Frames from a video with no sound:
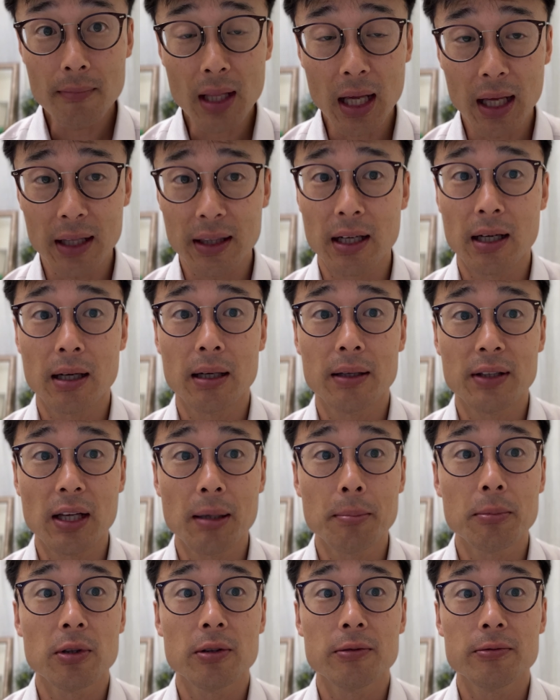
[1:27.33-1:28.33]
And there are a
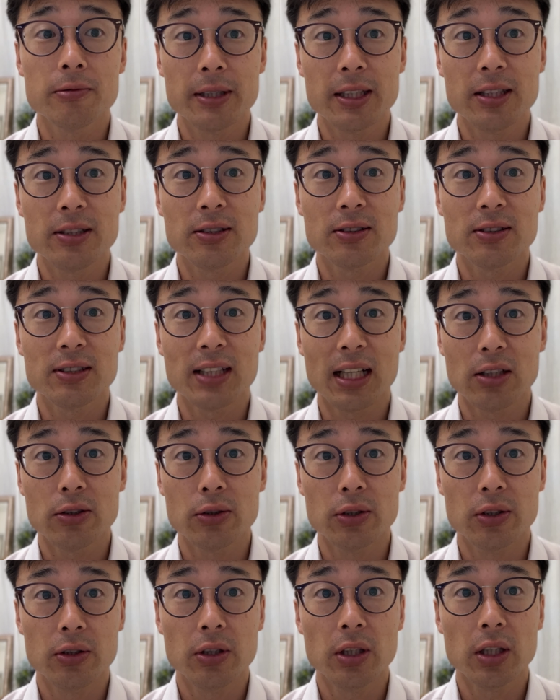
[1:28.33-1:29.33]
number of reasons that
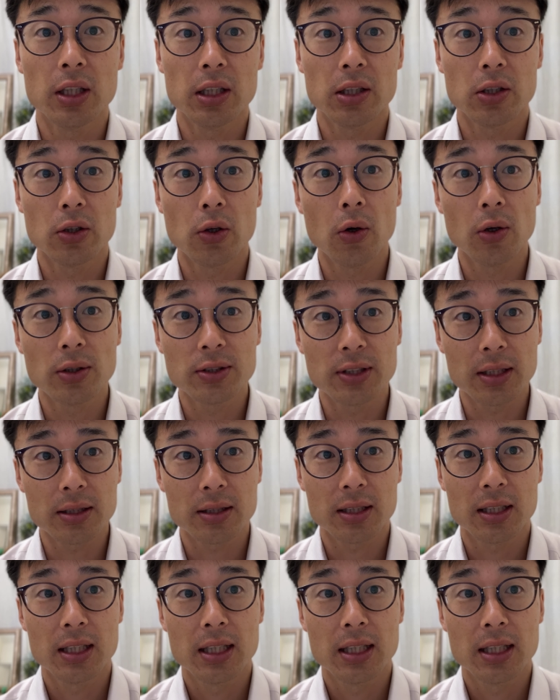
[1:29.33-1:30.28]
could cause it.